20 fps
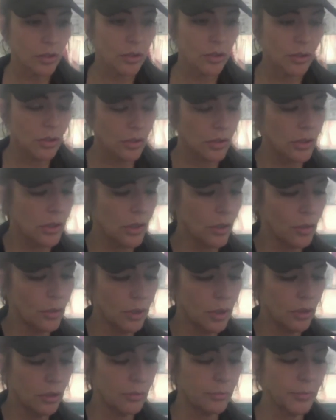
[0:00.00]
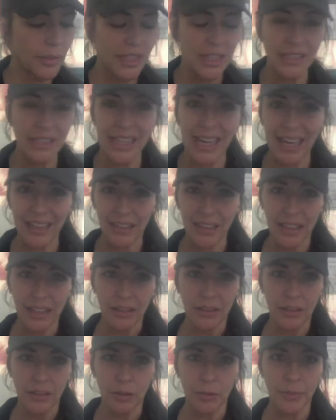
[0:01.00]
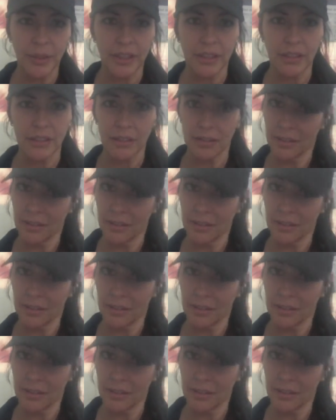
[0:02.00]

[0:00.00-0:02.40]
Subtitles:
so because I had like a little bit,